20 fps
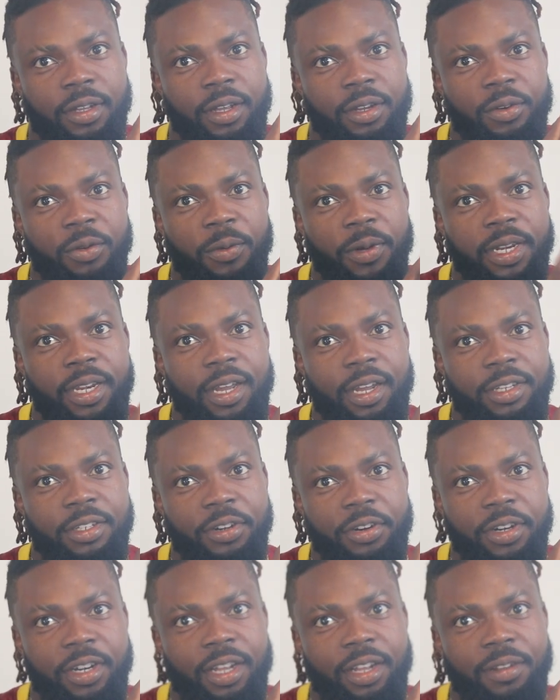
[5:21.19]
I know right now I
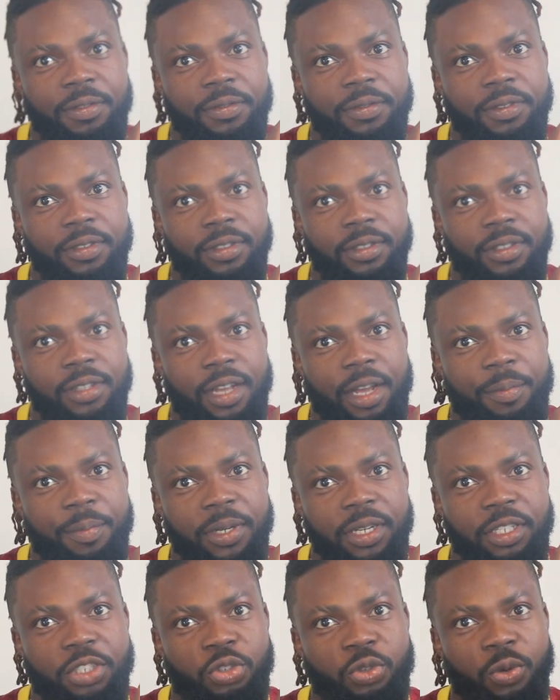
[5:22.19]
turn off. I a
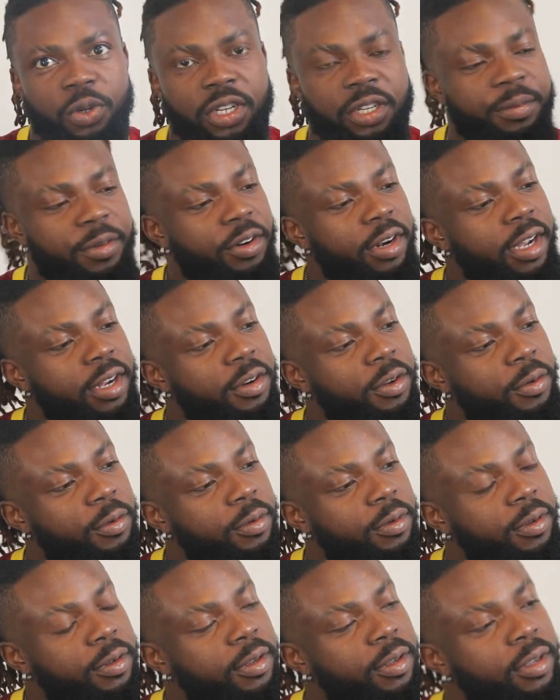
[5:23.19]
troll trolling me right
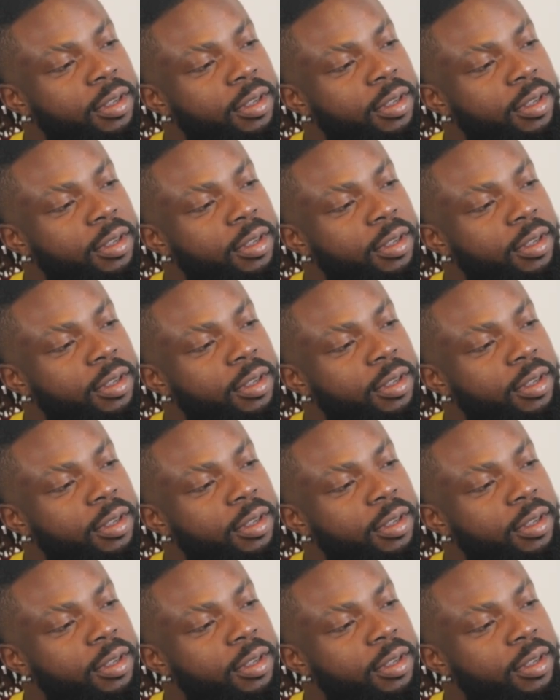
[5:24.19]
now.